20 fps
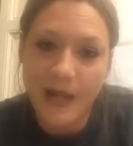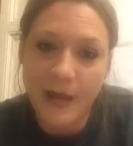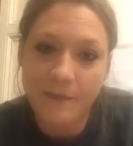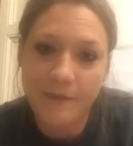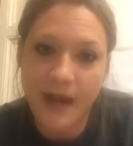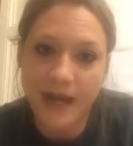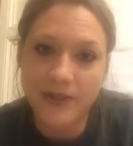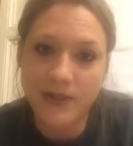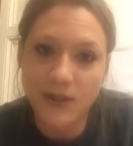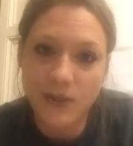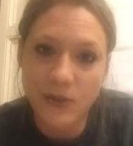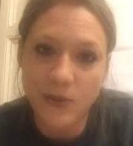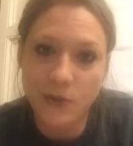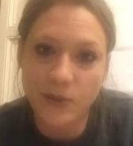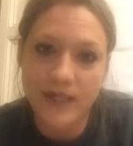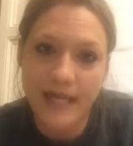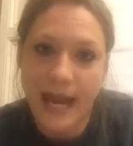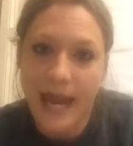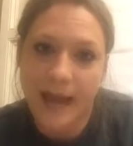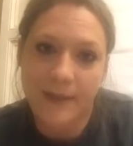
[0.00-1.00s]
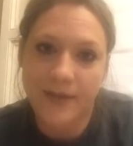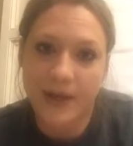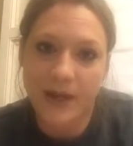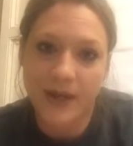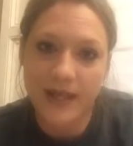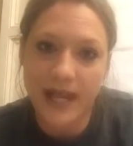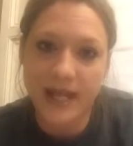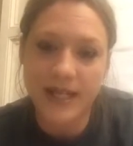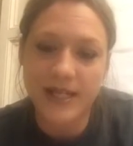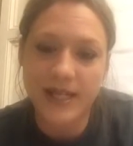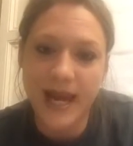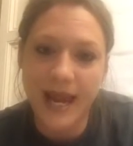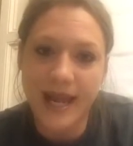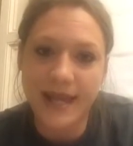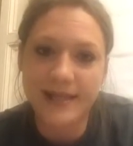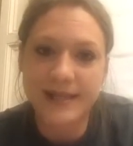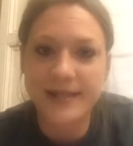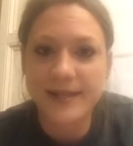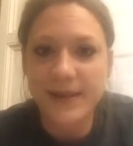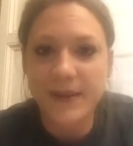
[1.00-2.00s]
back to school time and all that
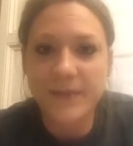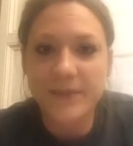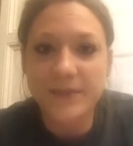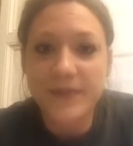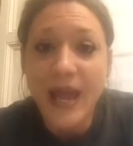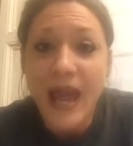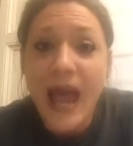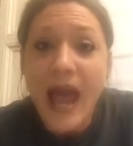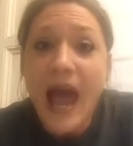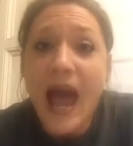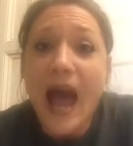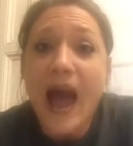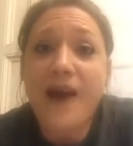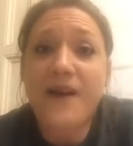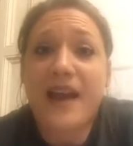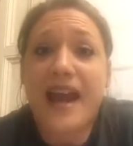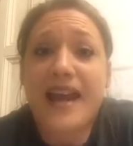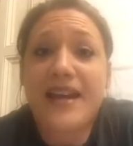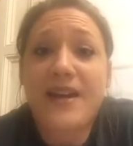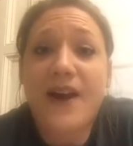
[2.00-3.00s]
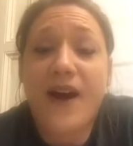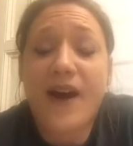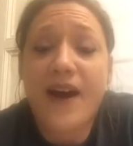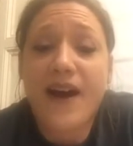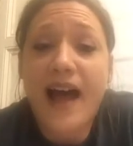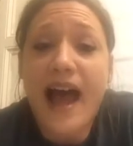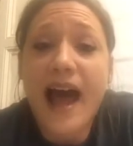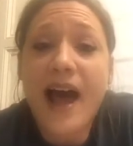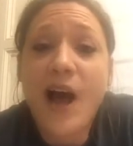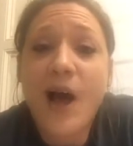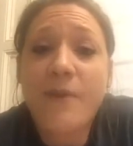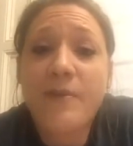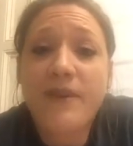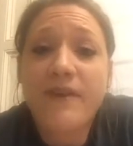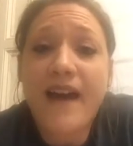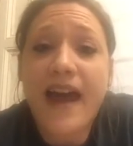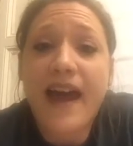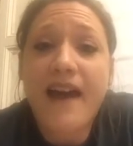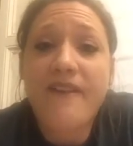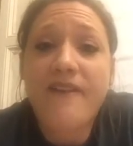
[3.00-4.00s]
jazz. So, okay, y'all, I hope you
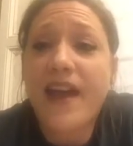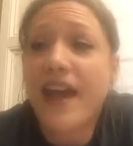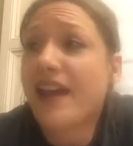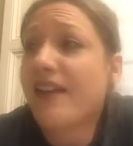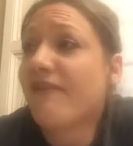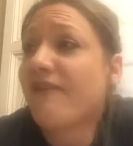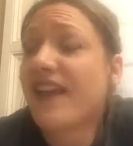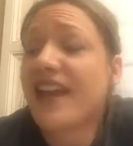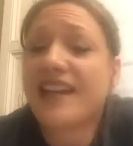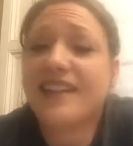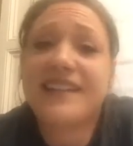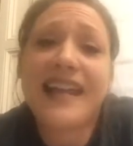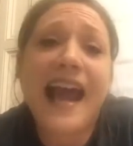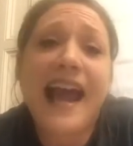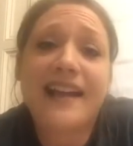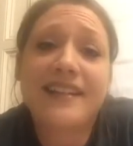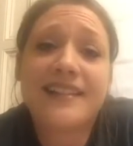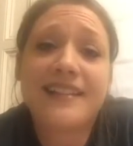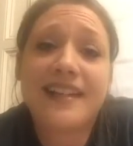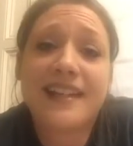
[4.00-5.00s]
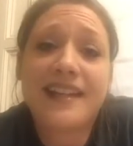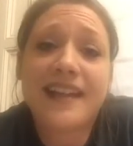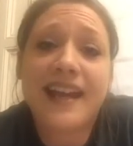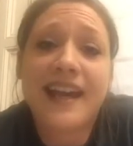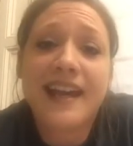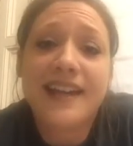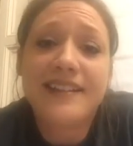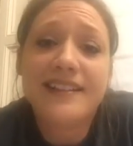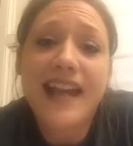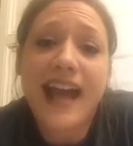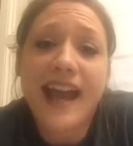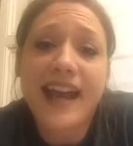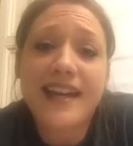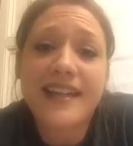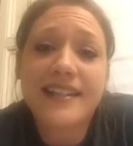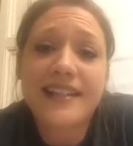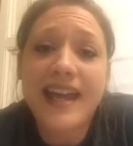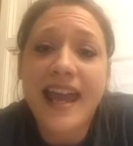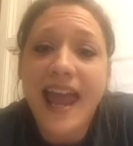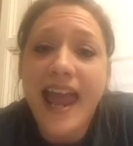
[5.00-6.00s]
have a fantastic
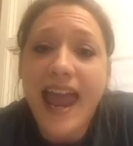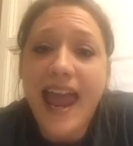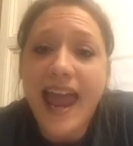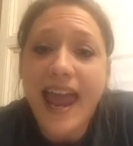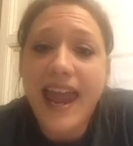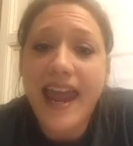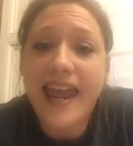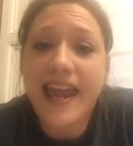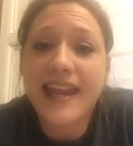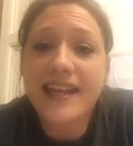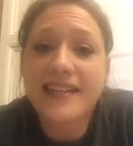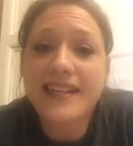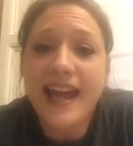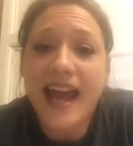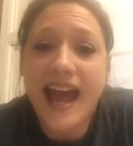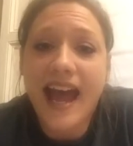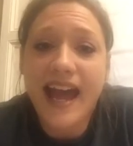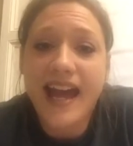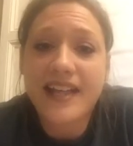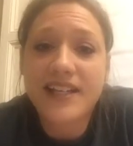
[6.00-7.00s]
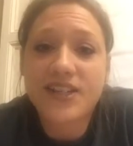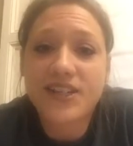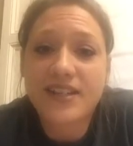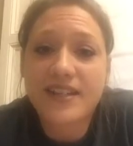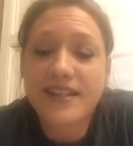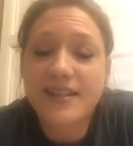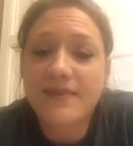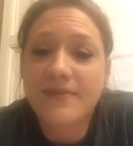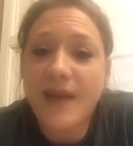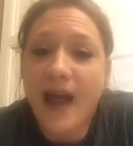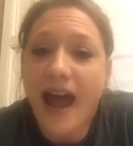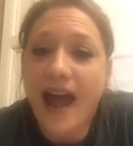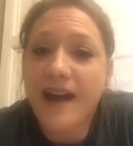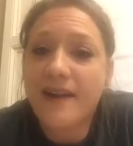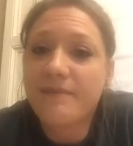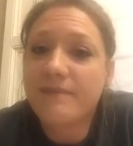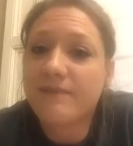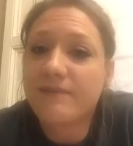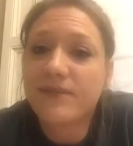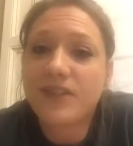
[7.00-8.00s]
night, and I just
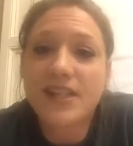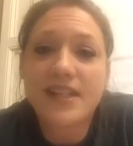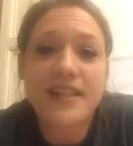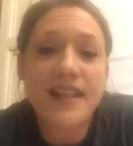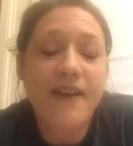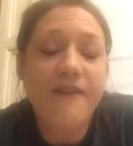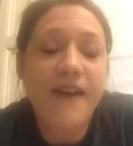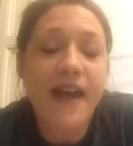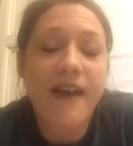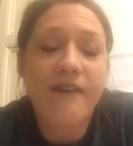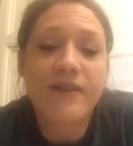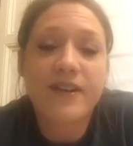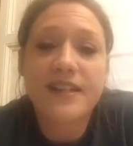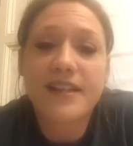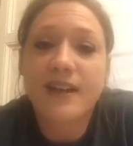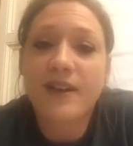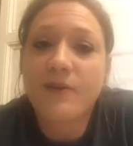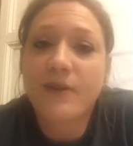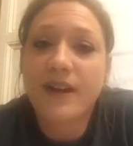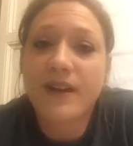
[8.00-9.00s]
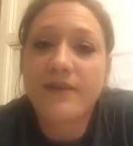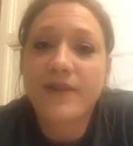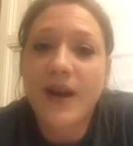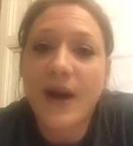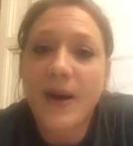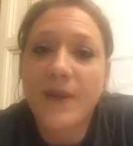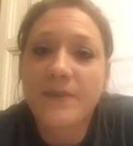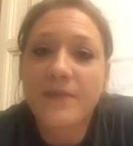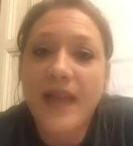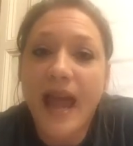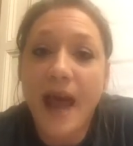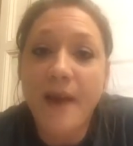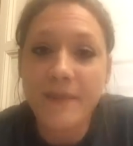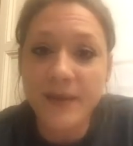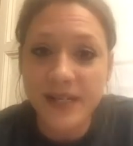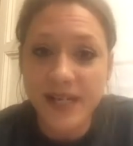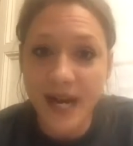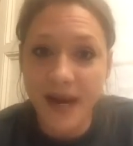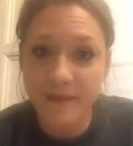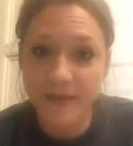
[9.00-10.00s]
love every single one of y'all. Happy
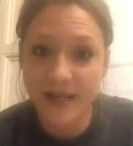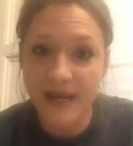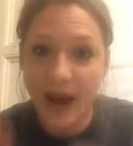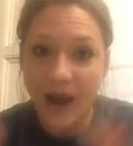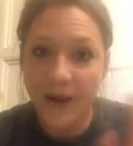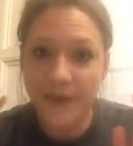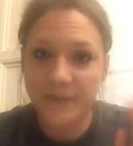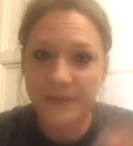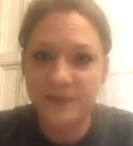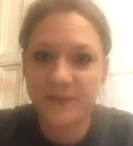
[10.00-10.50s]
jamming, y'all.